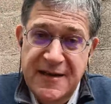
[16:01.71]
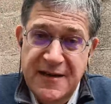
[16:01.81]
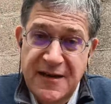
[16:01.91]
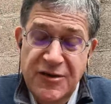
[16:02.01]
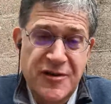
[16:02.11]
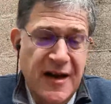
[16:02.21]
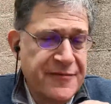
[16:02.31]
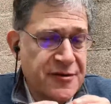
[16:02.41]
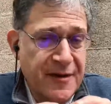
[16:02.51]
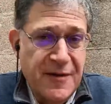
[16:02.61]
You do not have
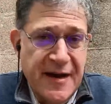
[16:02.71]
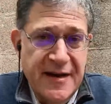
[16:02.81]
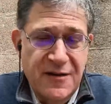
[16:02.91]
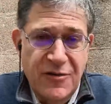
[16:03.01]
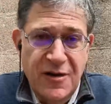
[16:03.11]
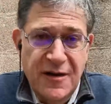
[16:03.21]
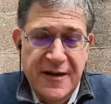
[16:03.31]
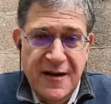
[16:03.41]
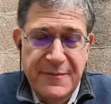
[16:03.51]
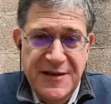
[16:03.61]
to rewrite all the
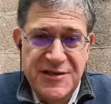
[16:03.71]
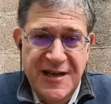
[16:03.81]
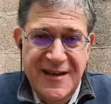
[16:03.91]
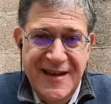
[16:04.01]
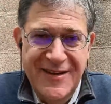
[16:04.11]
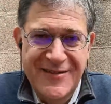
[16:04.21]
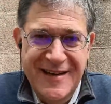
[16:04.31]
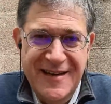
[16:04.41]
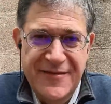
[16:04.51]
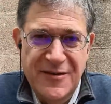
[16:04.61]
RPG that you
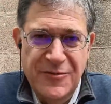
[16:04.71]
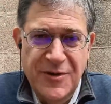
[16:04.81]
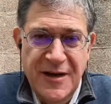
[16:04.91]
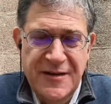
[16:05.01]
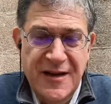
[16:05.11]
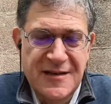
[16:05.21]
did if you don't want.